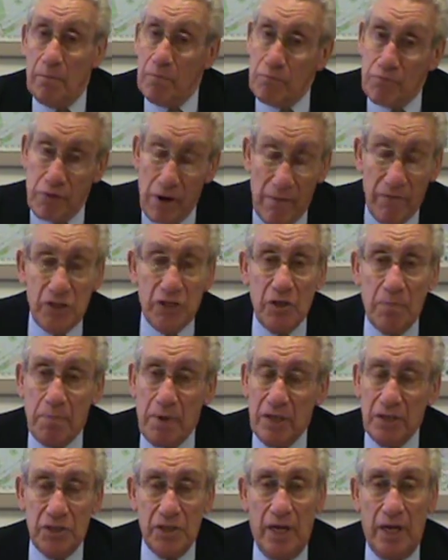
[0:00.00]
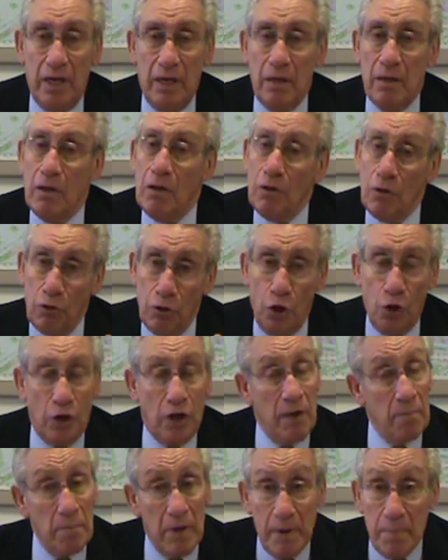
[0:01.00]
preface it by saying, look,
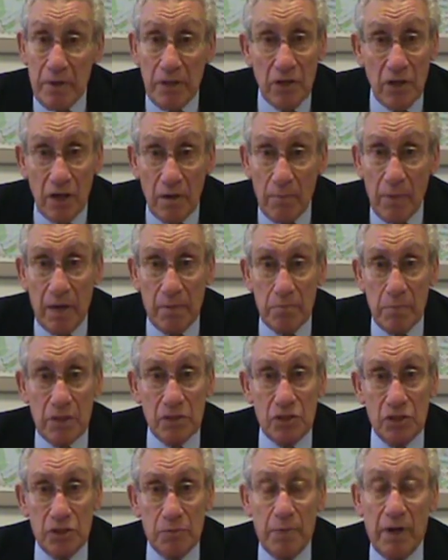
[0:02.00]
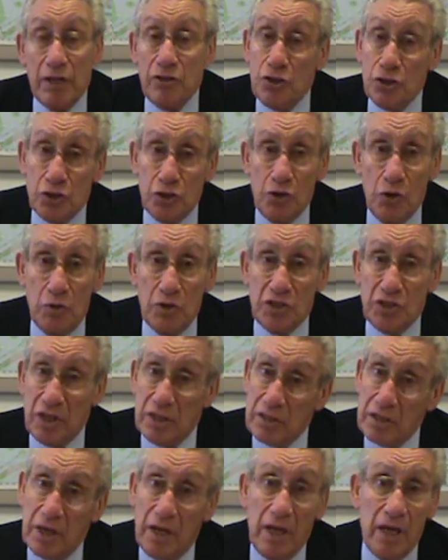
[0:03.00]
it may be none of my business, but I just noticed that
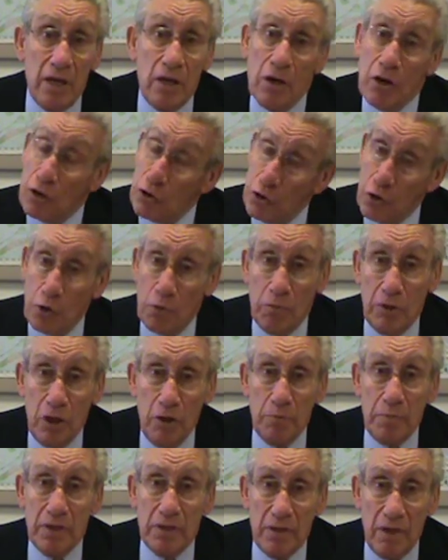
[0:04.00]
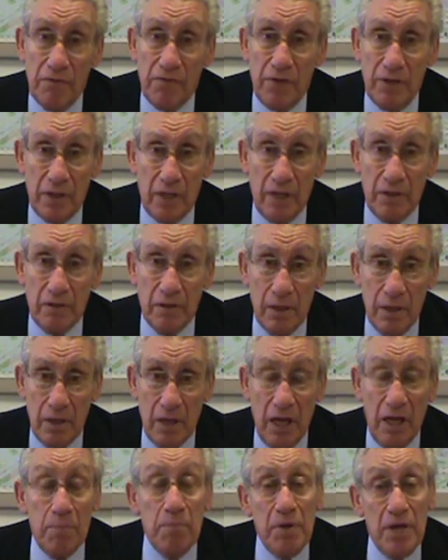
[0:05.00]
today you're a little bit different. It
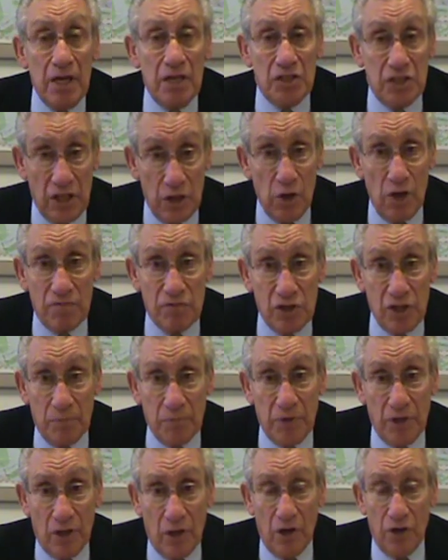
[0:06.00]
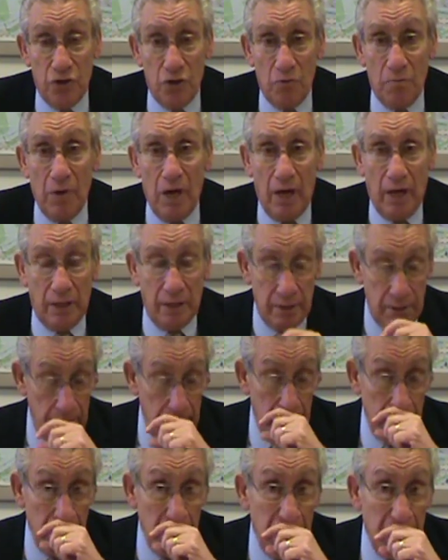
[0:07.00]
appears that you have something on your mind.
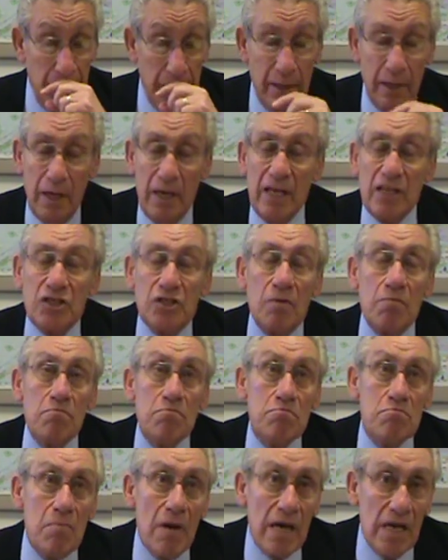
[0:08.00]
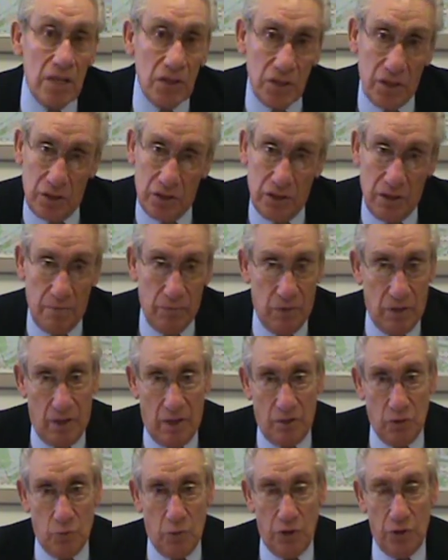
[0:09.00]
It's amazing
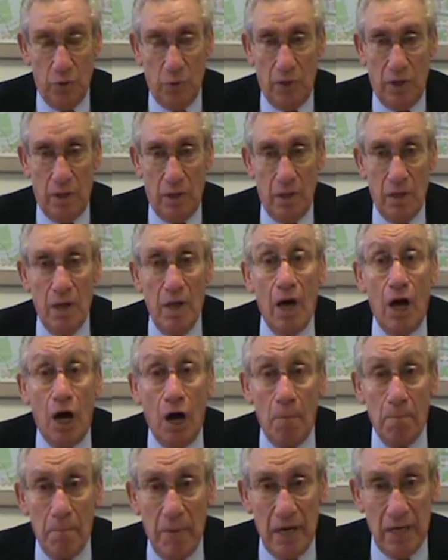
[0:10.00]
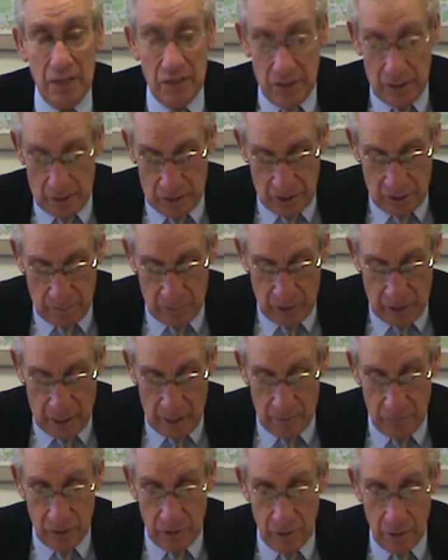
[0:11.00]
sometimes what you hear. Amazing
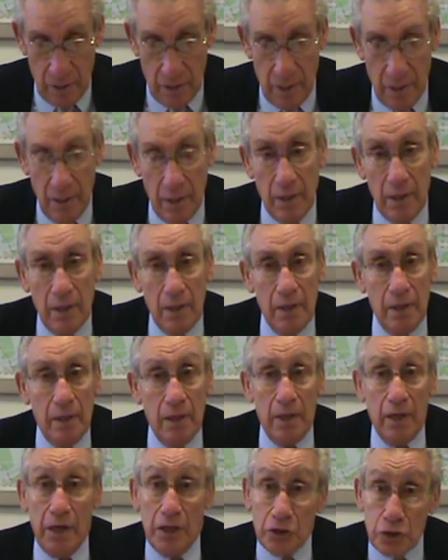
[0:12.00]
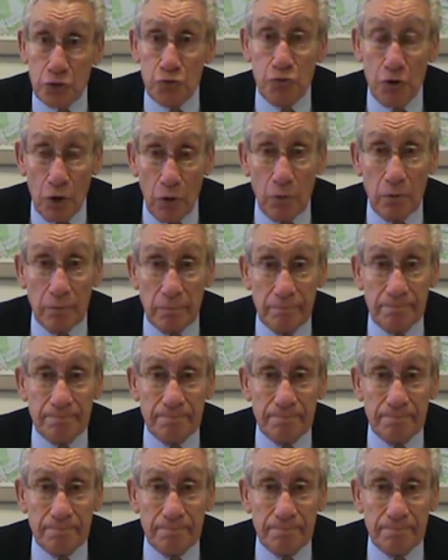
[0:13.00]
sometimes. It's true.